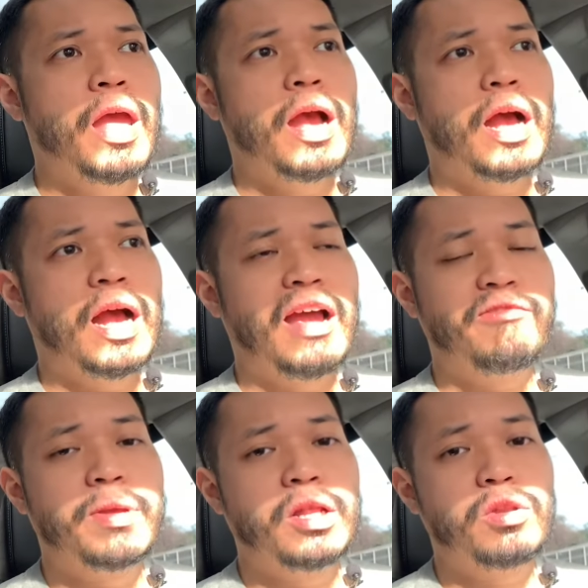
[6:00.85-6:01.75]
Uh, I've
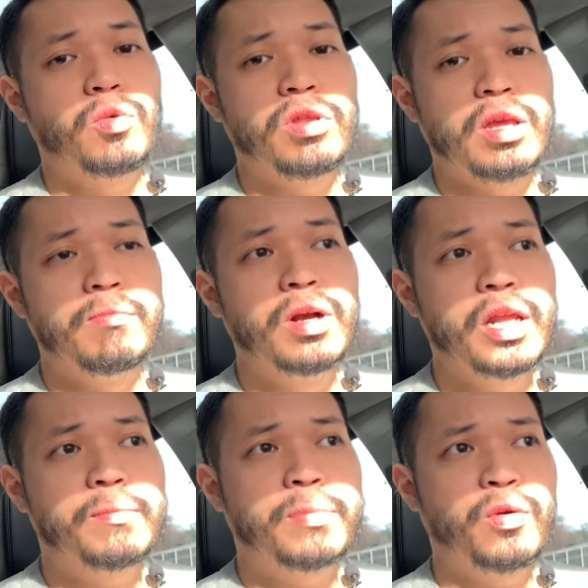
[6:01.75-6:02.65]
been to the
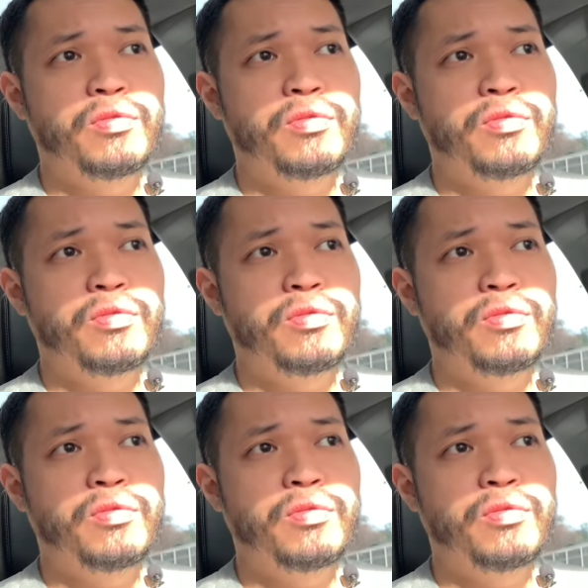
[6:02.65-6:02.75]
Bulletproof